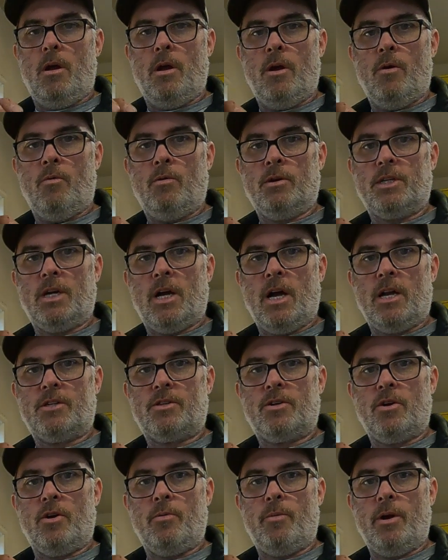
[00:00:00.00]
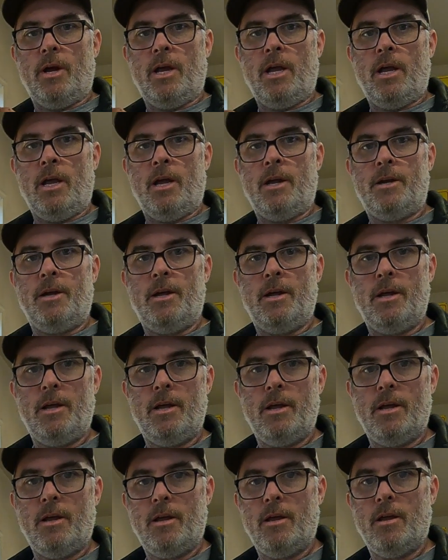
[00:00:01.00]
All right, once I got it started by hand,
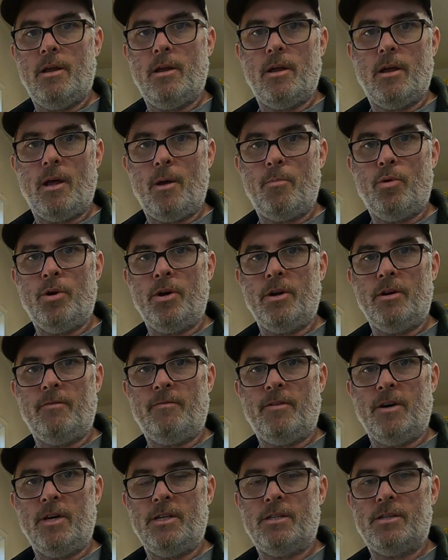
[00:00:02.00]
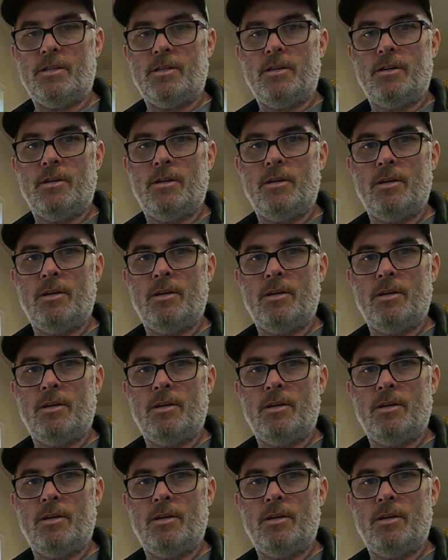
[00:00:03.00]
I put it in a vise